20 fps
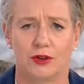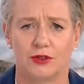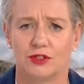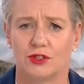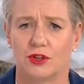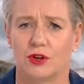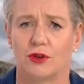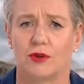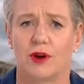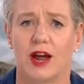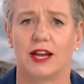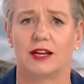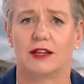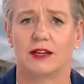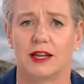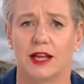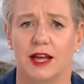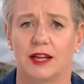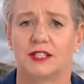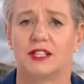to great
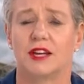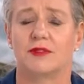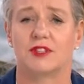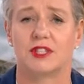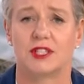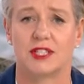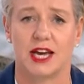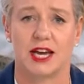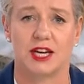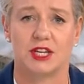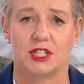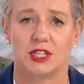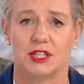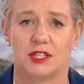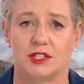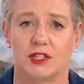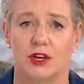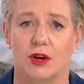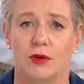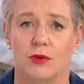
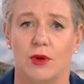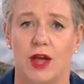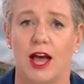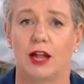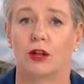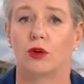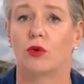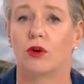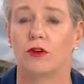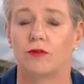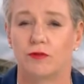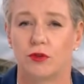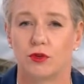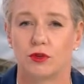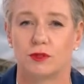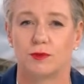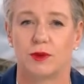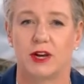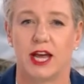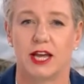devastation. So our law
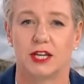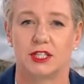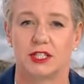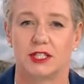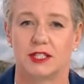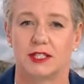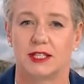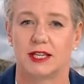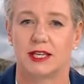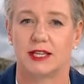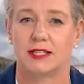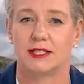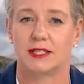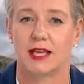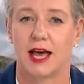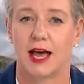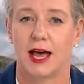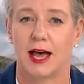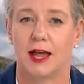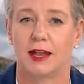enforcement
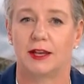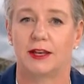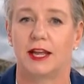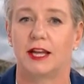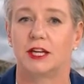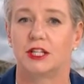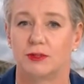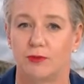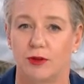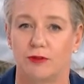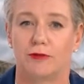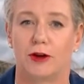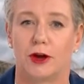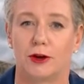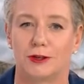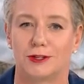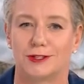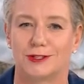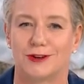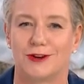agencies need to be
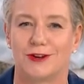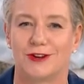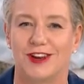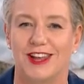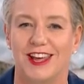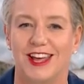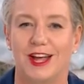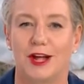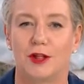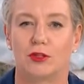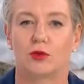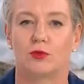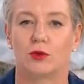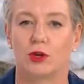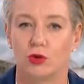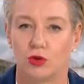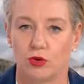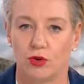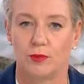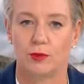focused on the
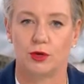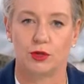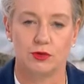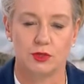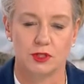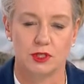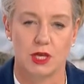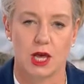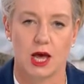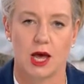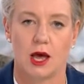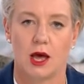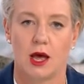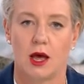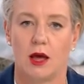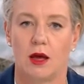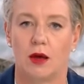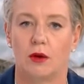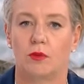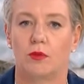real criminals,
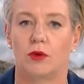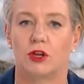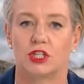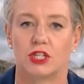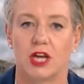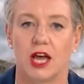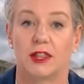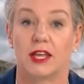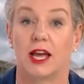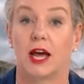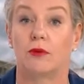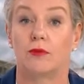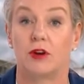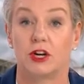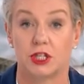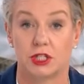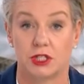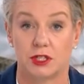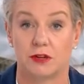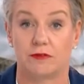which are the
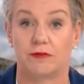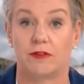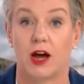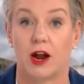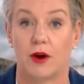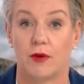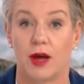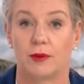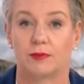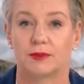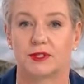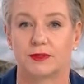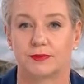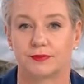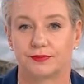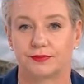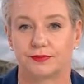unregistered firearms.